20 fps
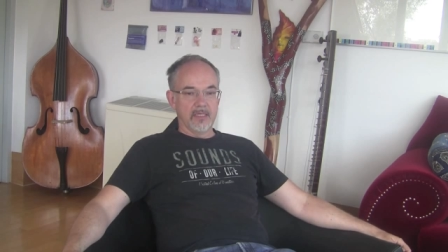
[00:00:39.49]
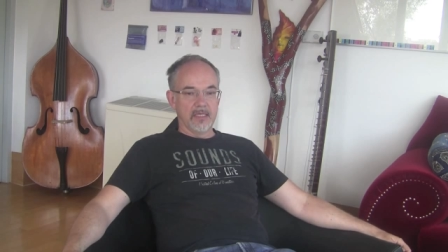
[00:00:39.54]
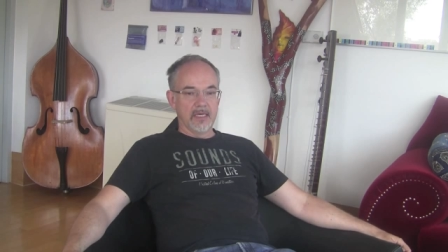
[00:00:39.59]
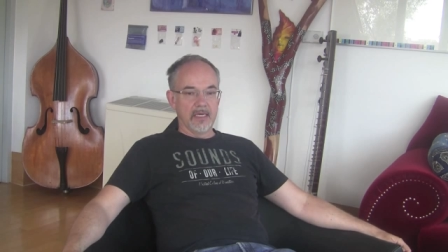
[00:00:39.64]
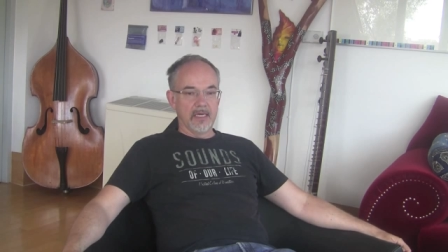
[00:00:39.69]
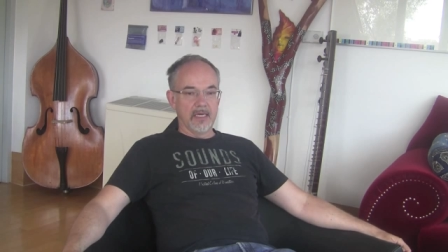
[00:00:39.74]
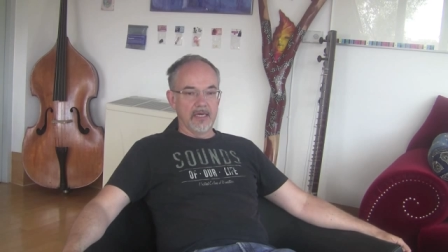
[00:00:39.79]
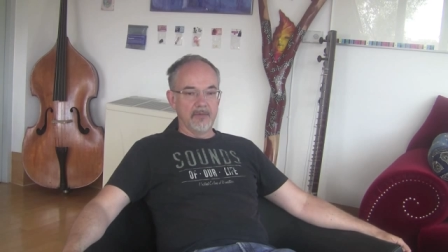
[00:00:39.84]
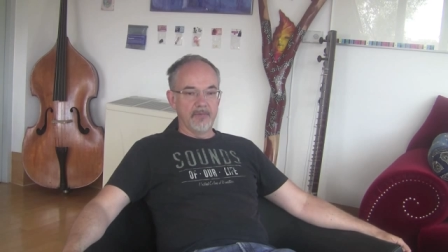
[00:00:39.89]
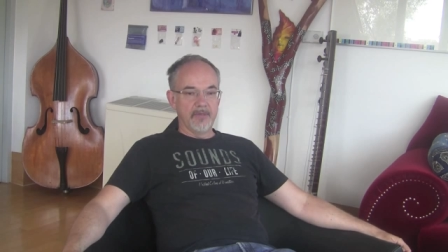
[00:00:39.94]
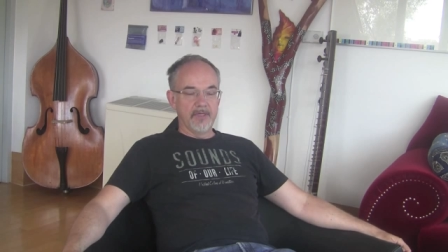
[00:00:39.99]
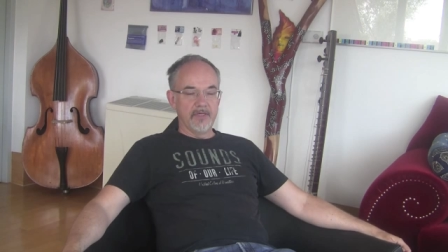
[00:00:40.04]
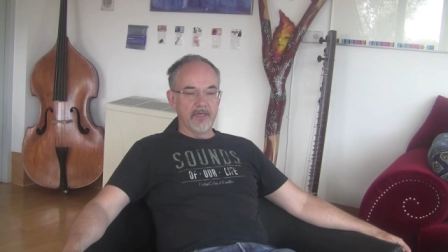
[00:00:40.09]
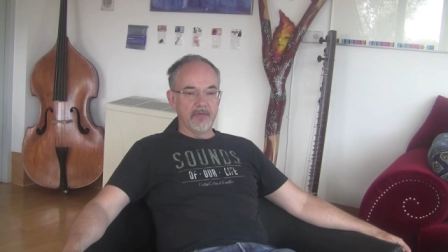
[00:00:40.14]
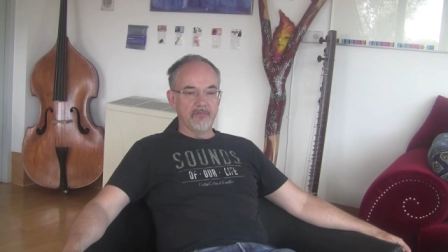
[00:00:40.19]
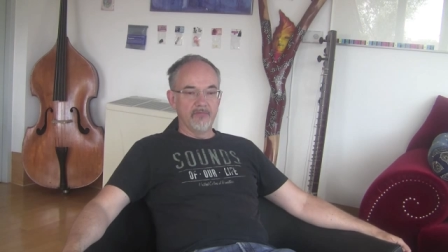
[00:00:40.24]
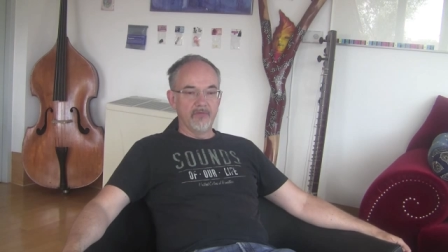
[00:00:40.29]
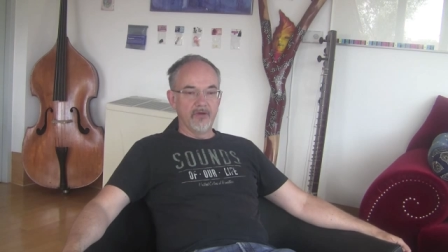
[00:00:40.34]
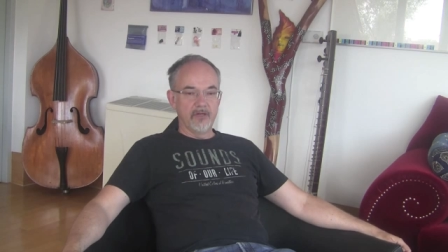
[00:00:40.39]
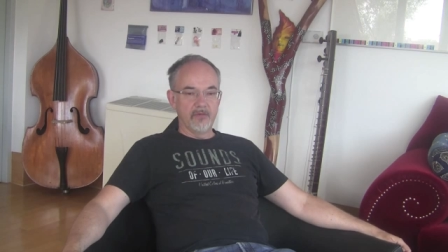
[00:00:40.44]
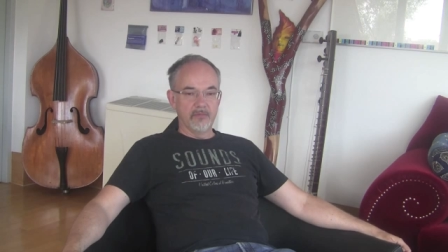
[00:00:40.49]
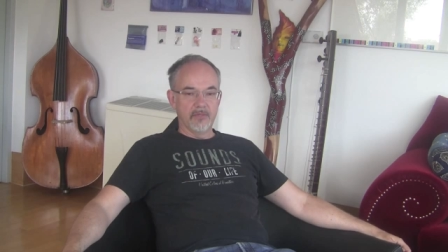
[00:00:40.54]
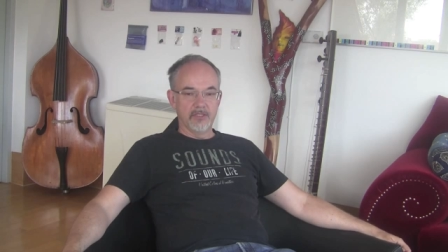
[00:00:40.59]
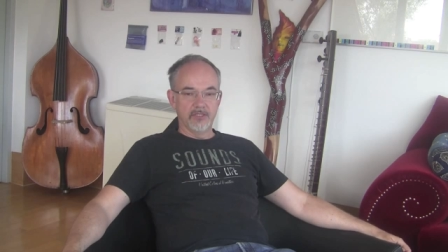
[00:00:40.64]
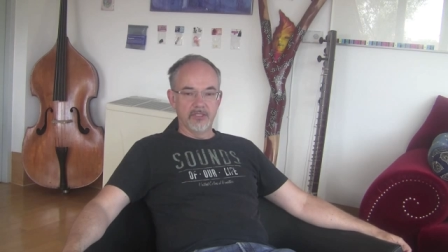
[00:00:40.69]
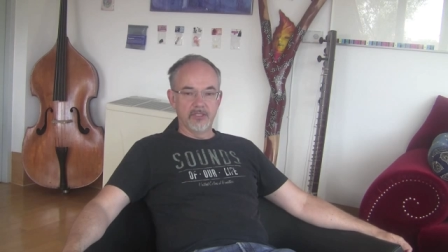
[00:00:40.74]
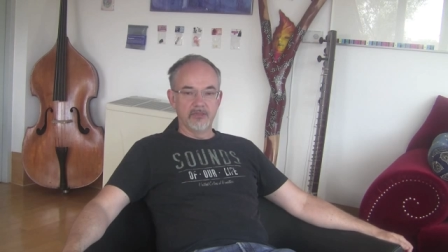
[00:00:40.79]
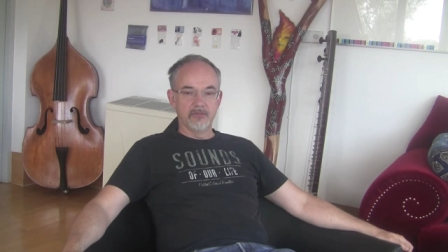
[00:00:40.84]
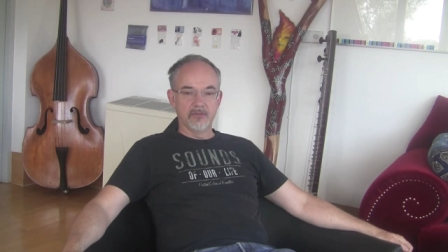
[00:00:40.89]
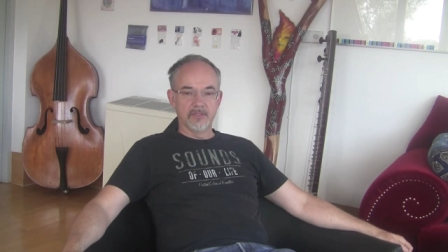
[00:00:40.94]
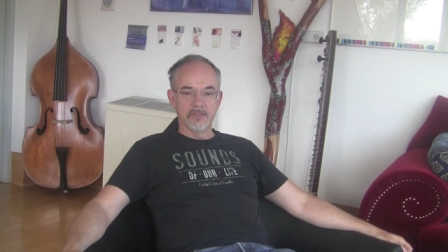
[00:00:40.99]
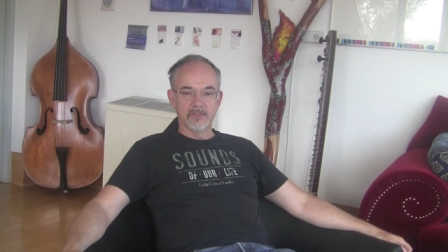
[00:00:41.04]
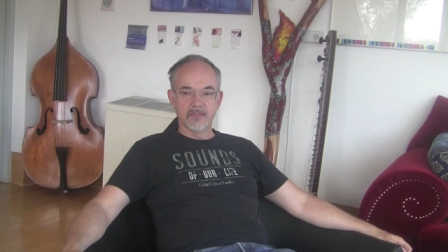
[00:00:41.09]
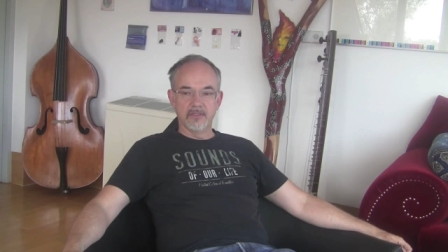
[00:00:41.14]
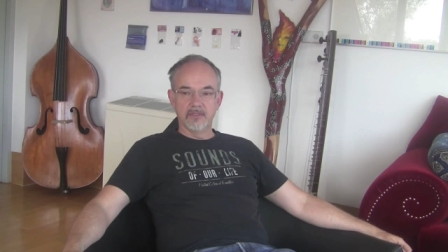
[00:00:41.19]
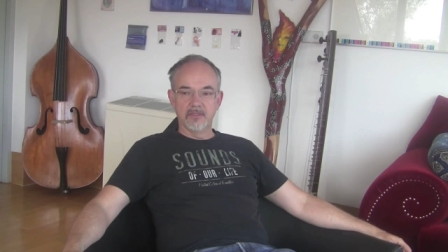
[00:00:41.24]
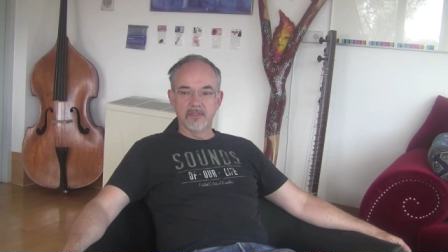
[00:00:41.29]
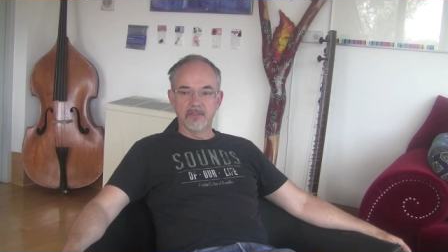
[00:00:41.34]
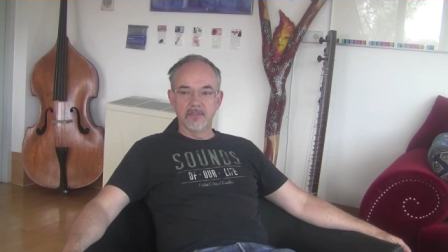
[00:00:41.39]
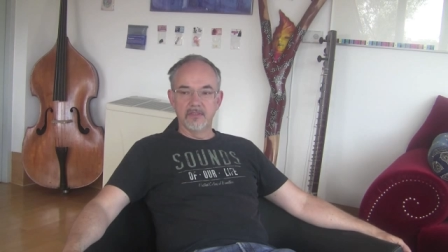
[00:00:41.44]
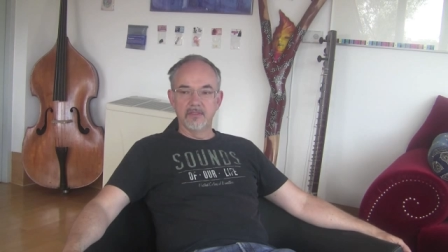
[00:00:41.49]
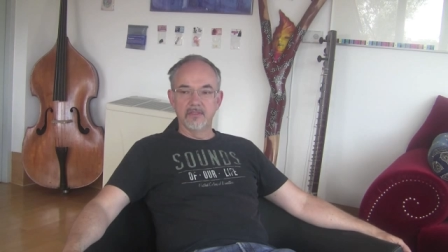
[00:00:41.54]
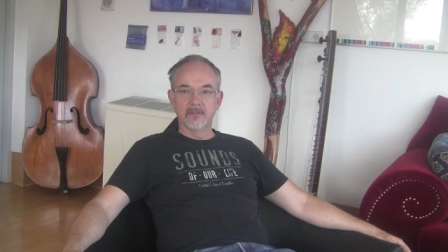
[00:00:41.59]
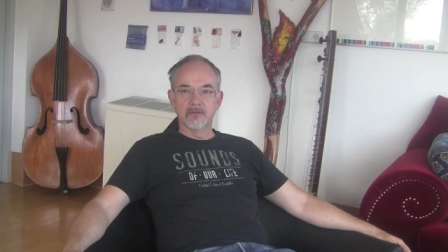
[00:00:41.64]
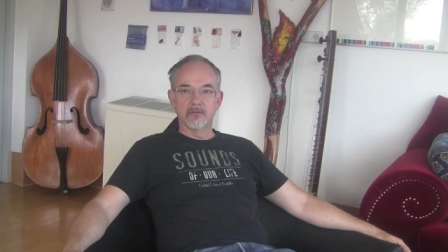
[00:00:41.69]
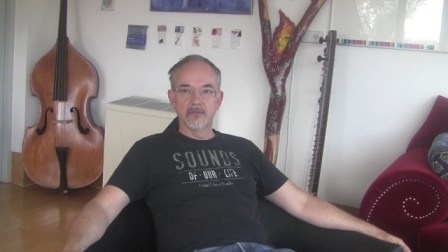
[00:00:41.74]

I became very much interested in